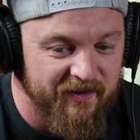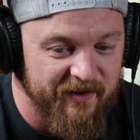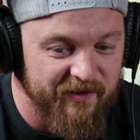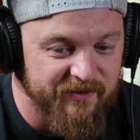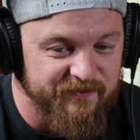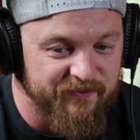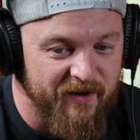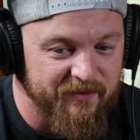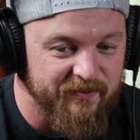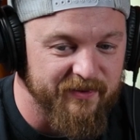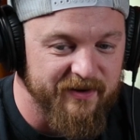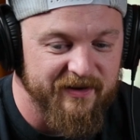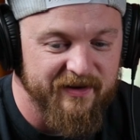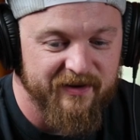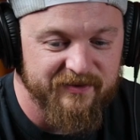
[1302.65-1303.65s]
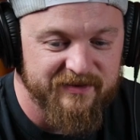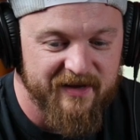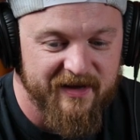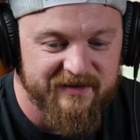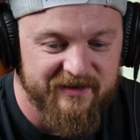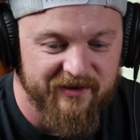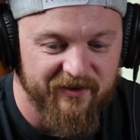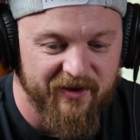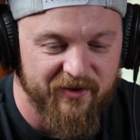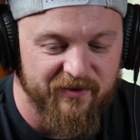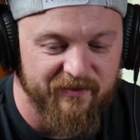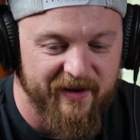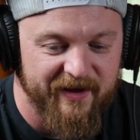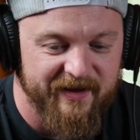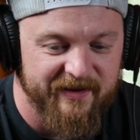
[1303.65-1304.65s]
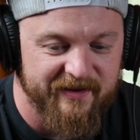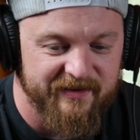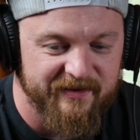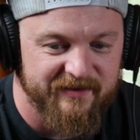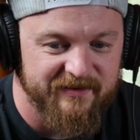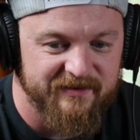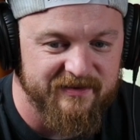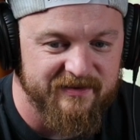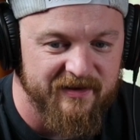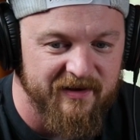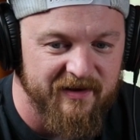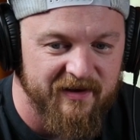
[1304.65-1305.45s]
It was not still owned by his